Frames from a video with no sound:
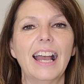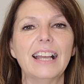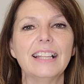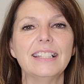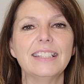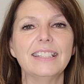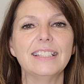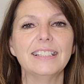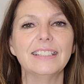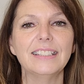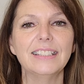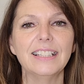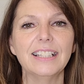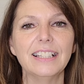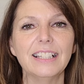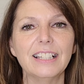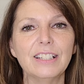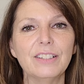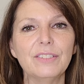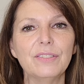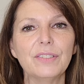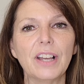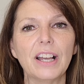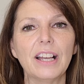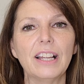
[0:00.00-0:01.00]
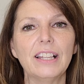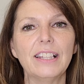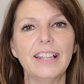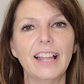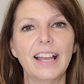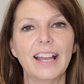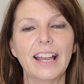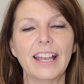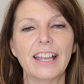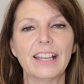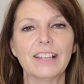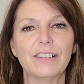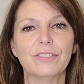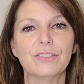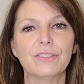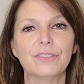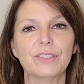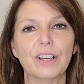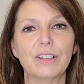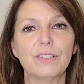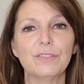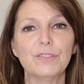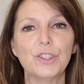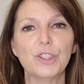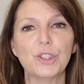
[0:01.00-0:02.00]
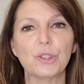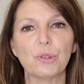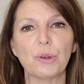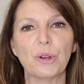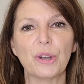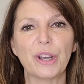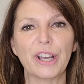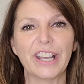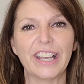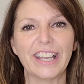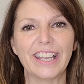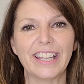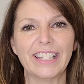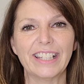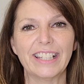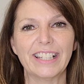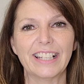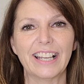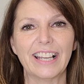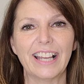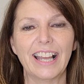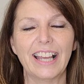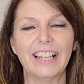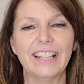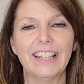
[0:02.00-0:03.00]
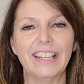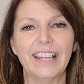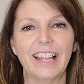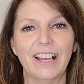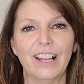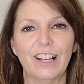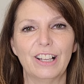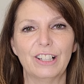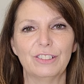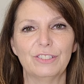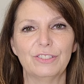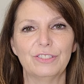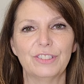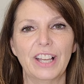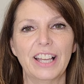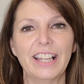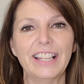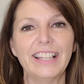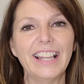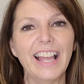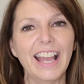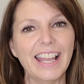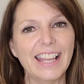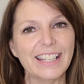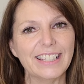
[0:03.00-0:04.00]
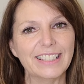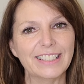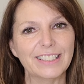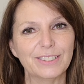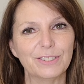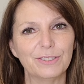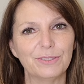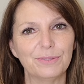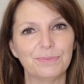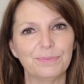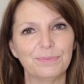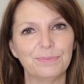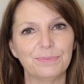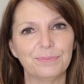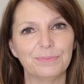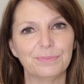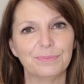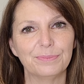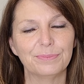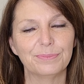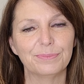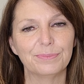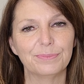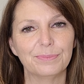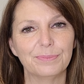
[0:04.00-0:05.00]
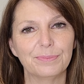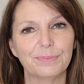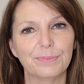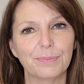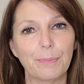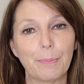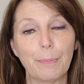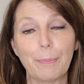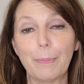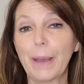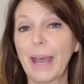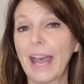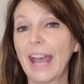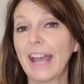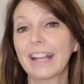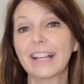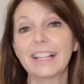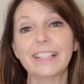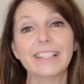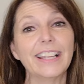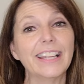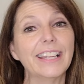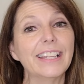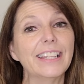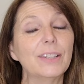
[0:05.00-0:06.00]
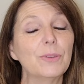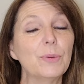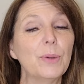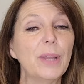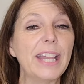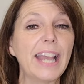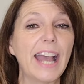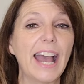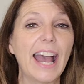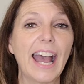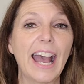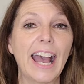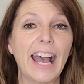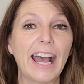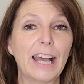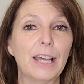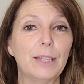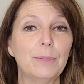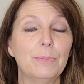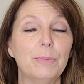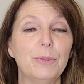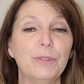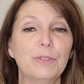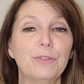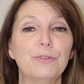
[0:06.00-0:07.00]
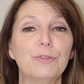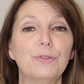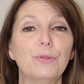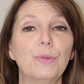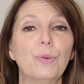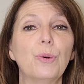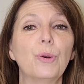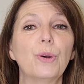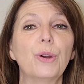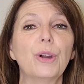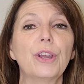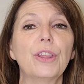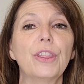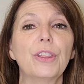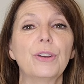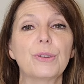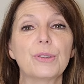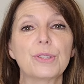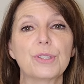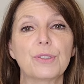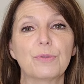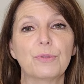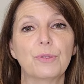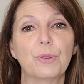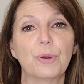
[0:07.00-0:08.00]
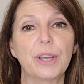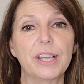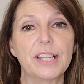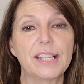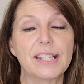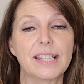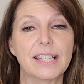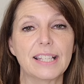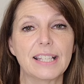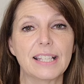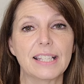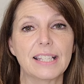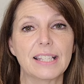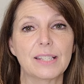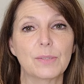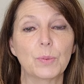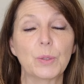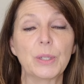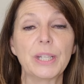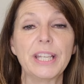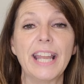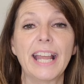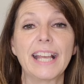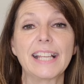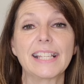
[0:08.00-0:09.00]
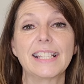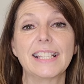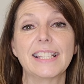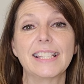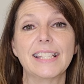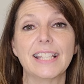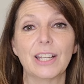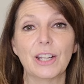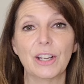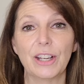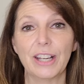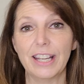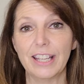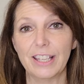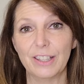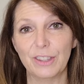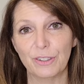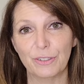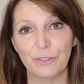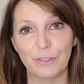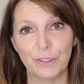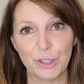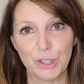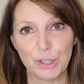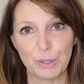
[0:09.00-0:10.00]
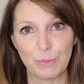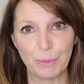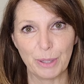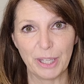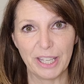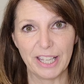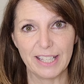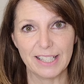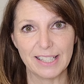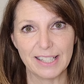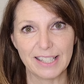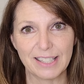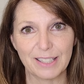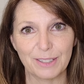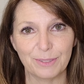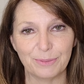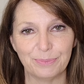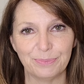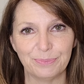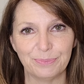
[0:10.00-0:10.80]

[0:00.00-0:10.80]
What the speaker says: and to live a life of joy and love and light. Back like we had before those voices were necessary in the first place.